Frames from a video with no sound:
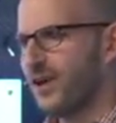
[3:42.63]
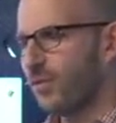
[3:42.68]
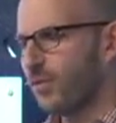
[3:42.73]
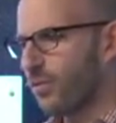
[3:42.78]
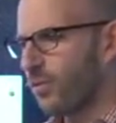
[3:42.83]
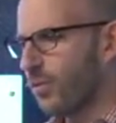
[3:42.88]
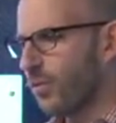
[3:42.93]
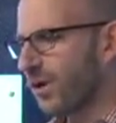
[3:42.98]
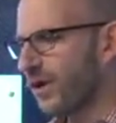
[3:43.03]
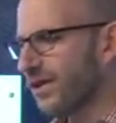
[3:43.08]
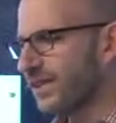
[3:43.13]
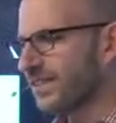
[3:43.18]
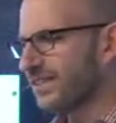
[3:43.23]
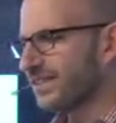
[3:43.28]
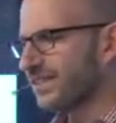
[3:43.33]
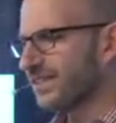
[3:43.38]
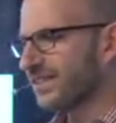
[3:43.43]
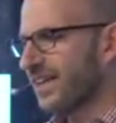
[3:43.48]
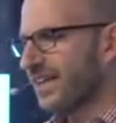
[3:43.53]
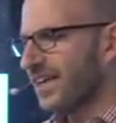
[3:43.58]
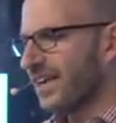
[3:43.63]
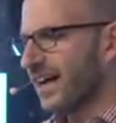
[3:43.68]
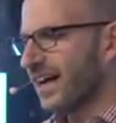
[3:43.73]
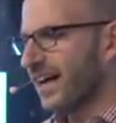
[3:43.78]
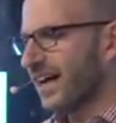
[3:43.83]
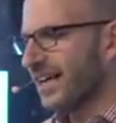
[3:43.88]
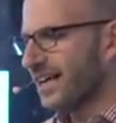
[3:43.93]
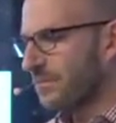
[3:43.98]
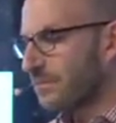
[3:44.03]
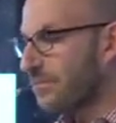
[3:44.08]
was
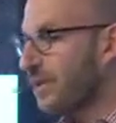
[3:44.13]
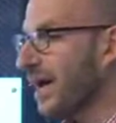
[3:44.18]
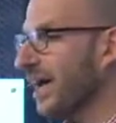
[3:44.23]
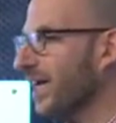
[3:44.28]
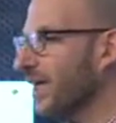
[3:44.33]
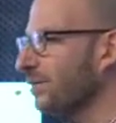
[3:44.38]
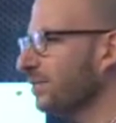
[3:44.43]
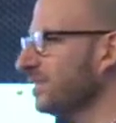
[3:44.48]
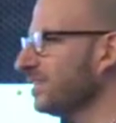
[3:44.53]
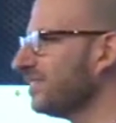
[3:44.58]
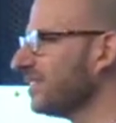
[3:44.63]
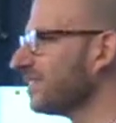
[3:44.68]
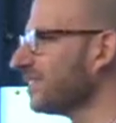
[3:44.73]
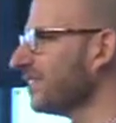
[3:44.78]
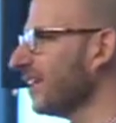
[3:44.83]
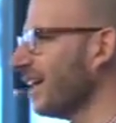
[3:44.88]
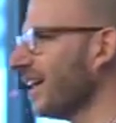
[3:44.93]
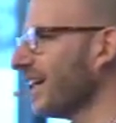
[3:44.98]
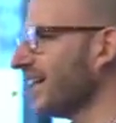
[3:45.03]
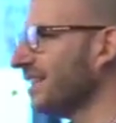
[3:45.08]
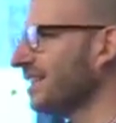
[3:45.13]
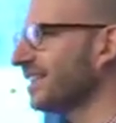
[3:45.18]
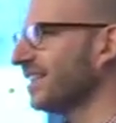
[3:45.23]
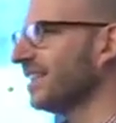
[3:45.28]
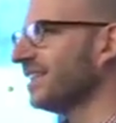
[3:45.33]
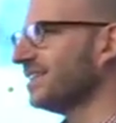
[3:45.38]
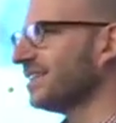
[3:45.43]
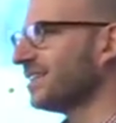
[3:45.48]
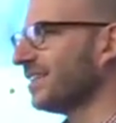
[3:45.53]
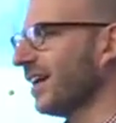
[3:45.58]
impeccably designed
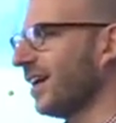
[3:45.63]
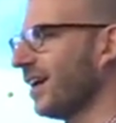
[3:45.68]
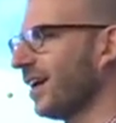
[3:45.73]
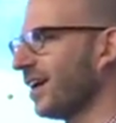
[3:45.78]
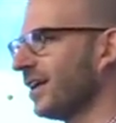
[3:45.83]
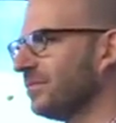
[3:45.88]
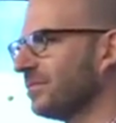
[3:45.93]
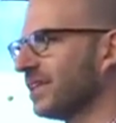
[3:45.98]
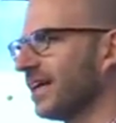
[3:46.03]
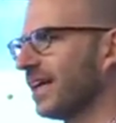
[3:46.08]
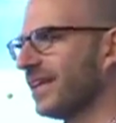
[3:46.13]
and timed.